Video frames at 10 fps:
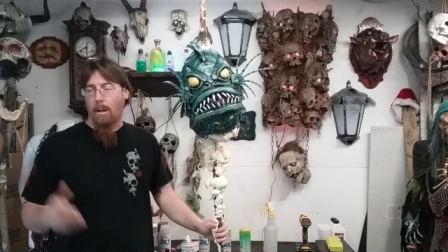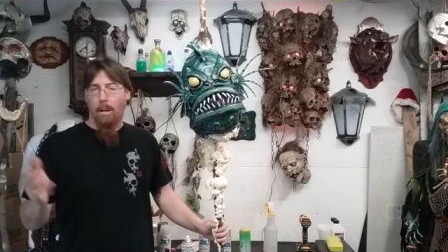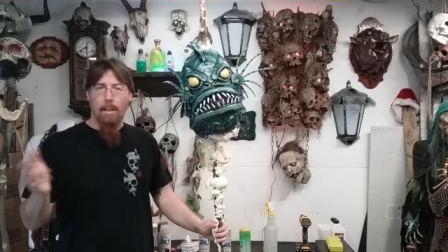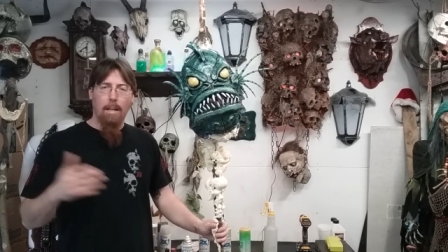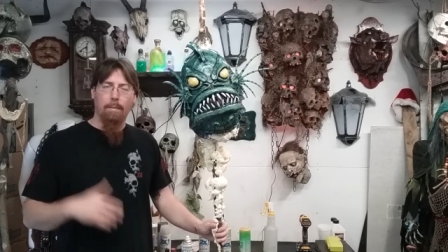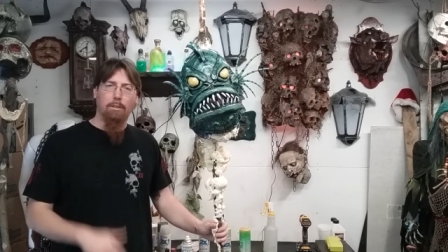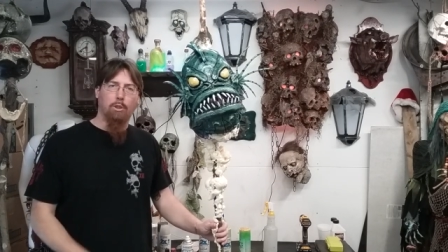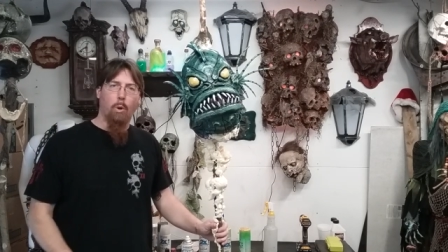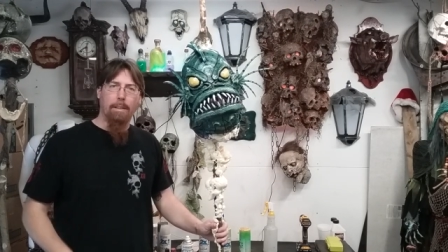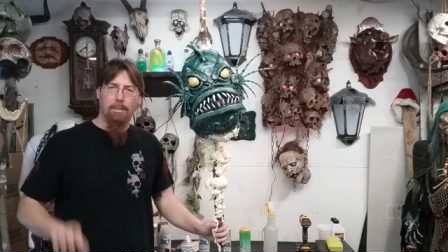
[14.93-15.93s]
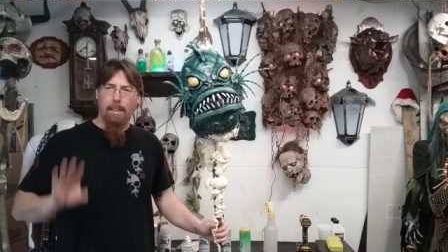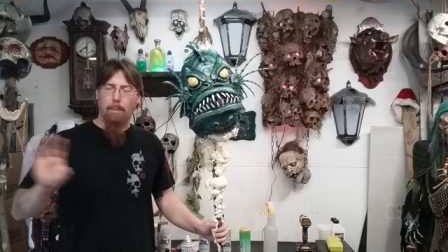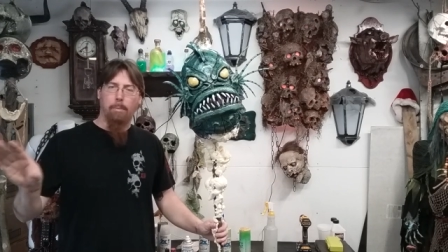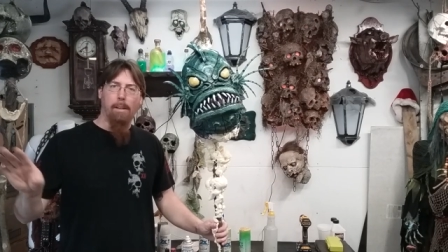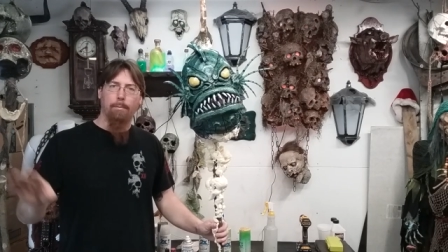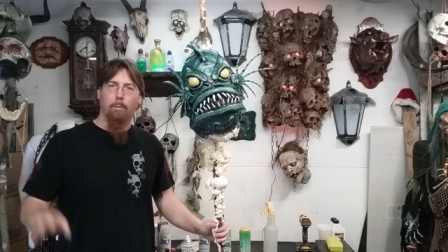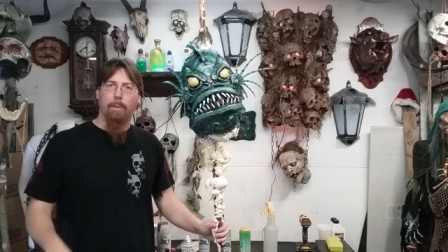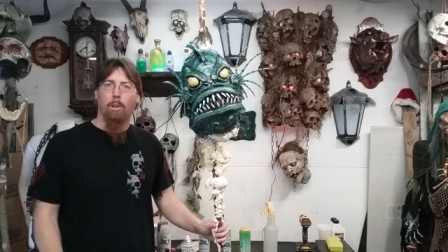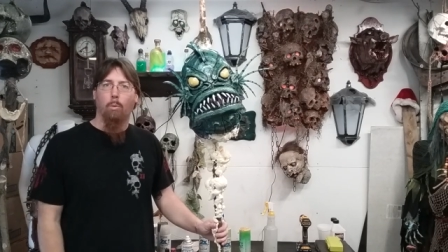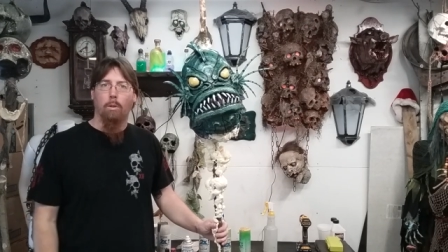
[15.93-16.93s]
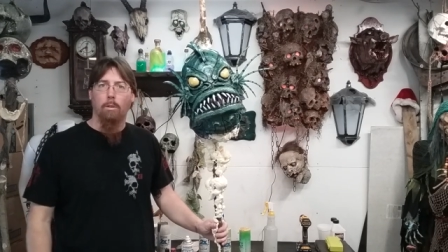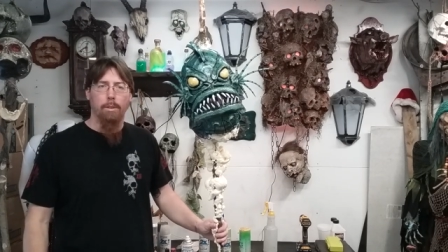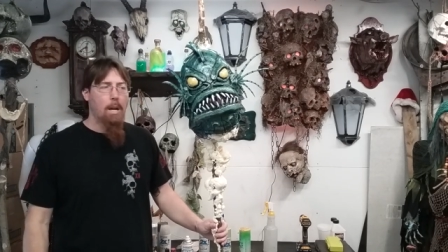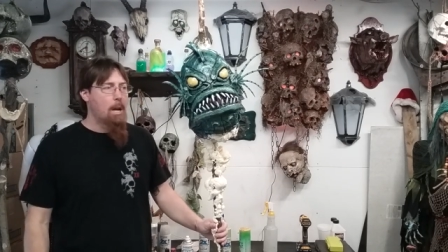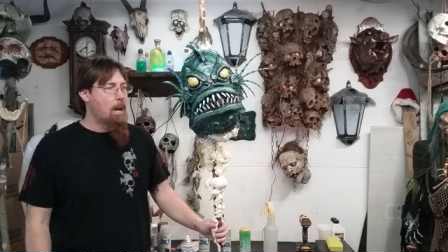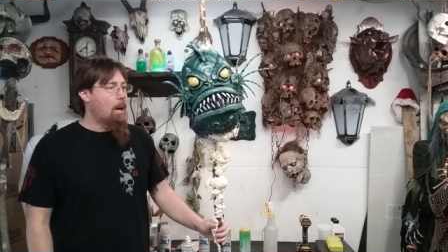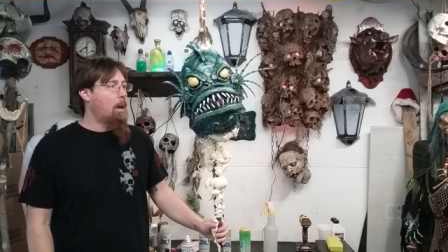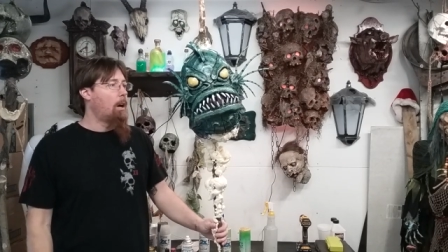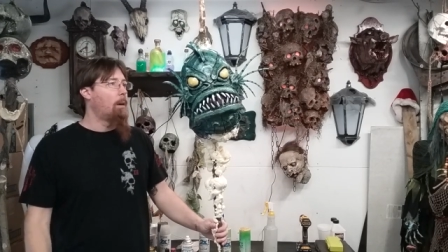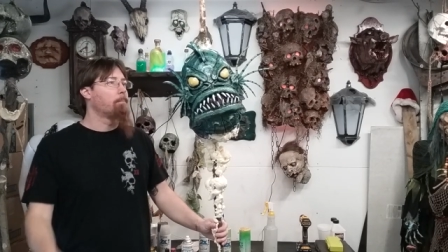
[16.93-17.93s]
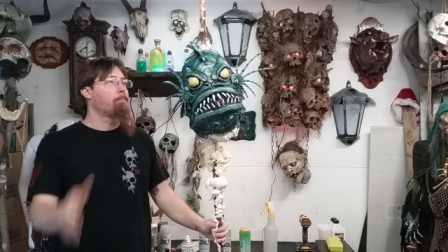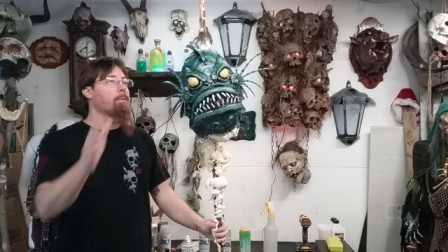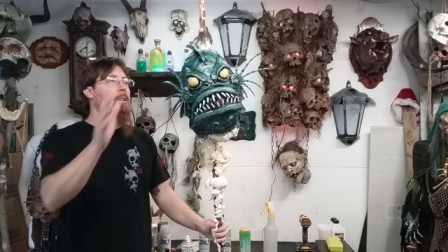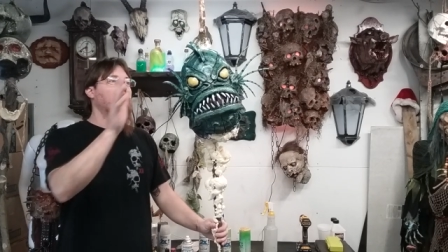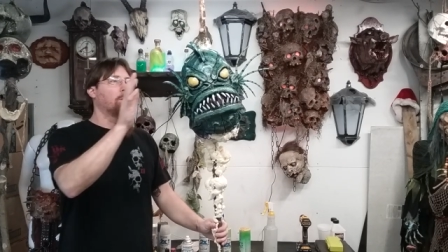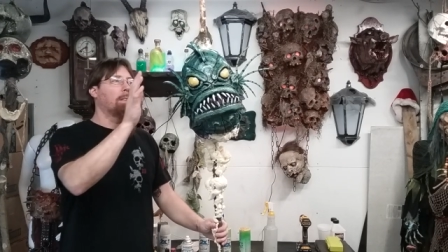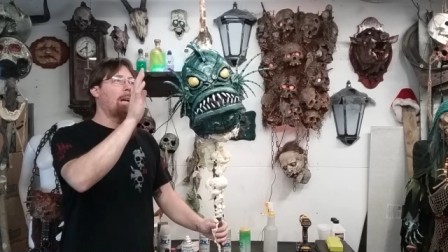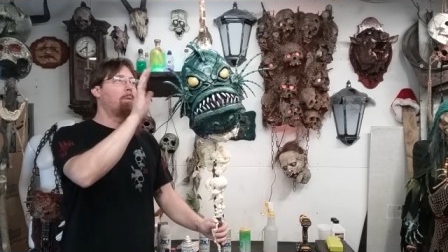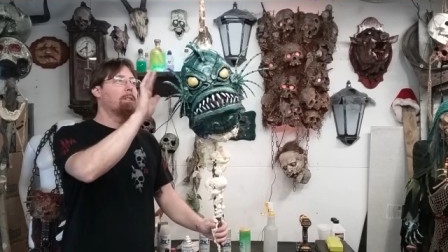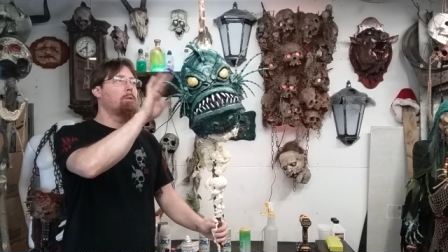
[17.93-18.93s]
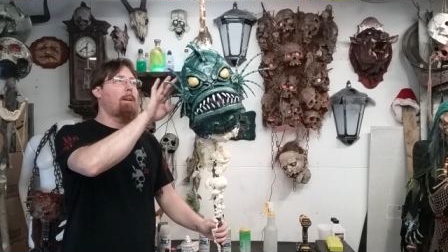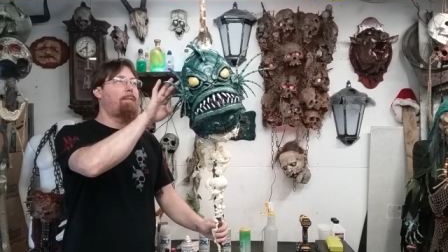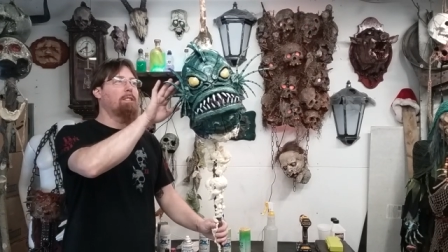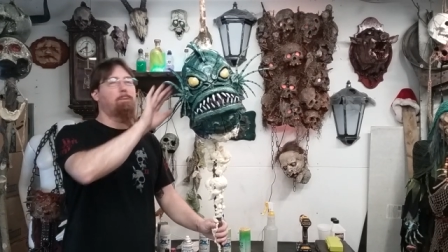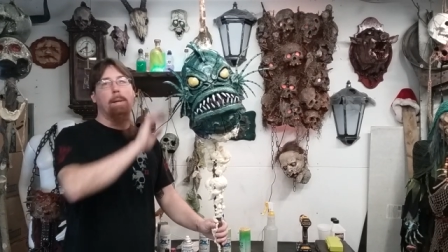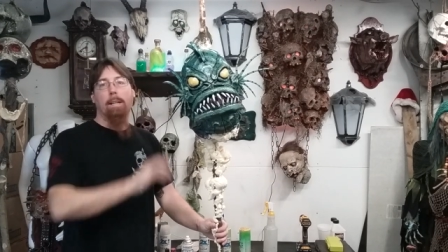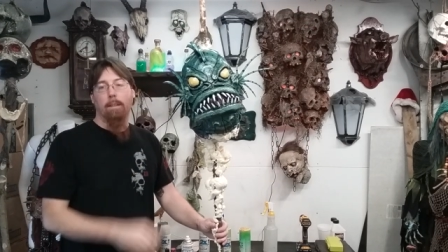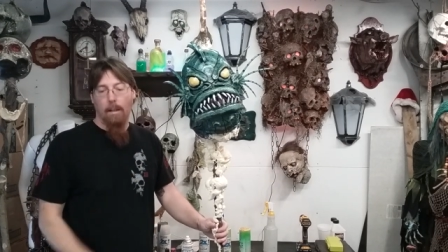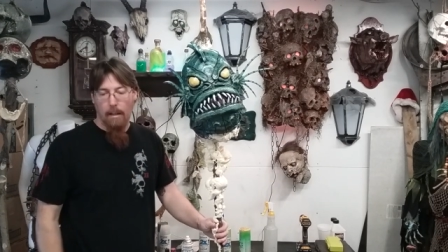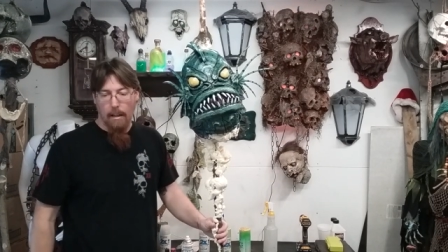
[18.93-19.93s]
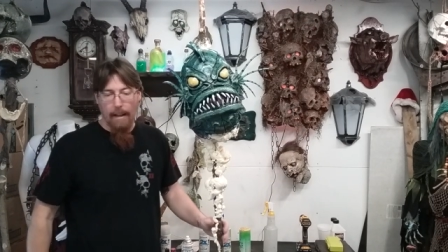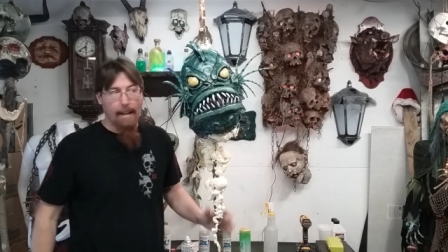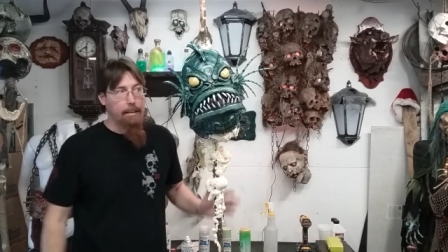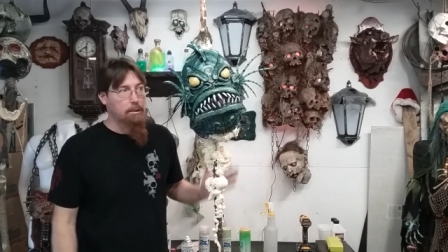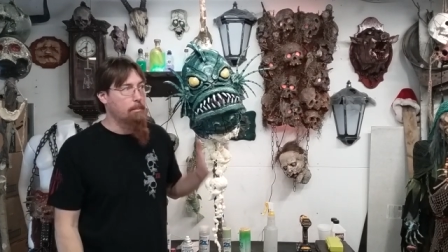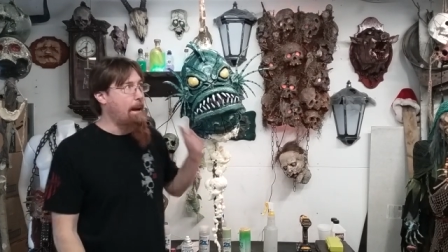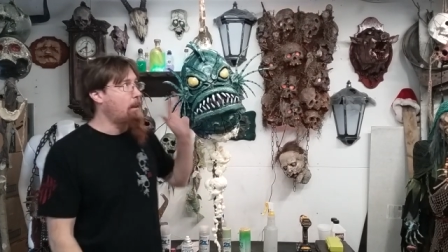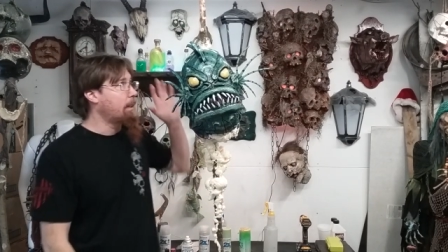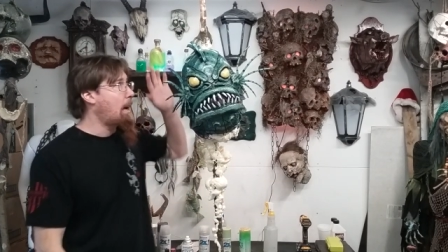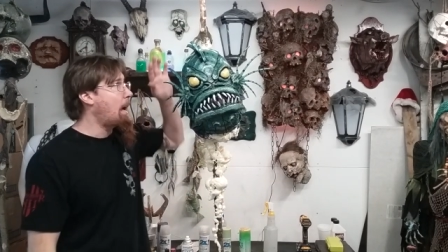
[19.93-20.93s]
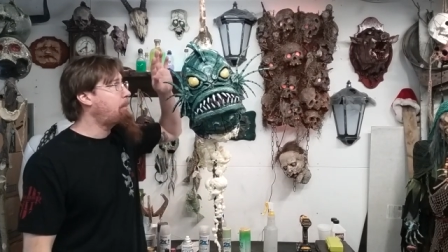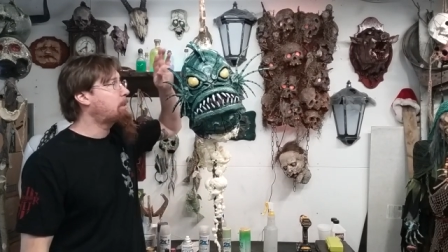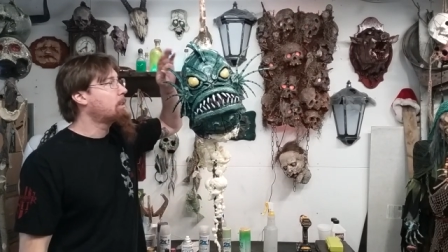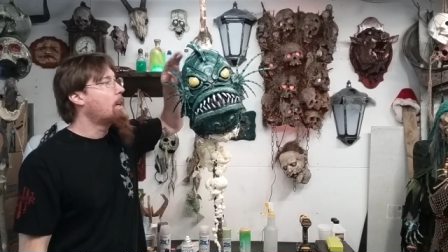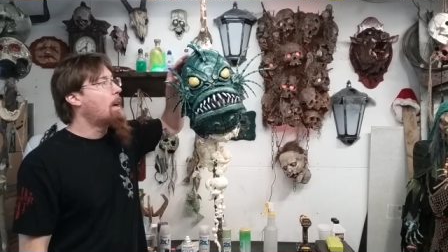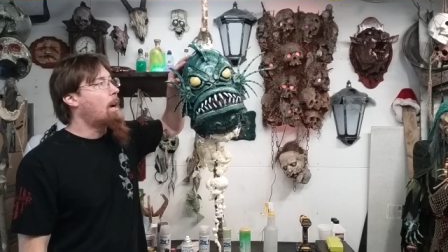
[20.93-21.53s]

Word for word: to kind of enjoy, just take a break from the real world. So today I want to do my Fishman. I got this from Allen Hopps.